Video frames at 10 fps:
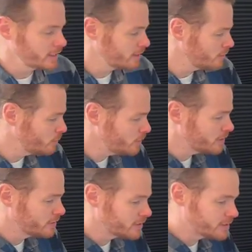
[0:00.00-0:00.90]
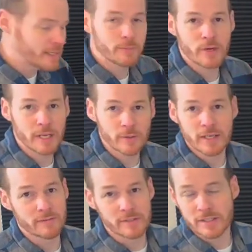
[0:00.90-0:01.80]
You wish the same brand would
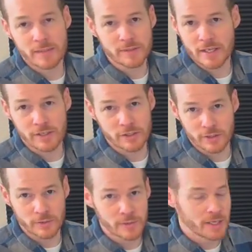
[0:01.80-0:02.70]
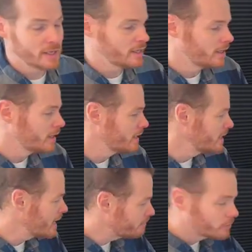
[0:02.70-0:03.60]
have the same size shoe and
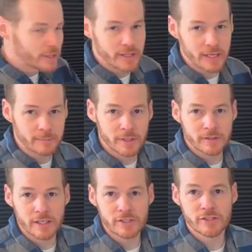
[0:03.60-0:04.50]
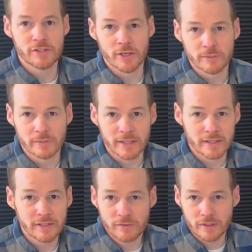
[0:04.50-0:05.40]
everything, but they just don't. And the
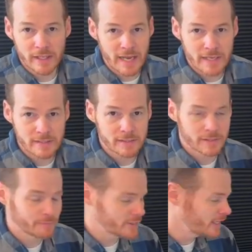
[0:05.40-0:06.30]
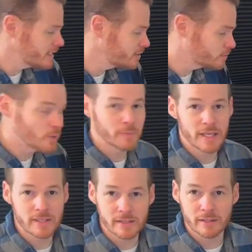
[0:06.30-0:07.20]
different lasts, I guess, is what
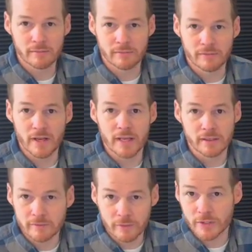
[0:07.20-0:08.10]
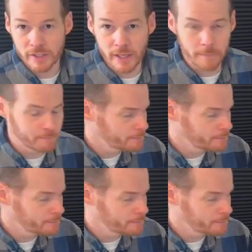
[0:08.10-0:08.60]
makes it fun for some.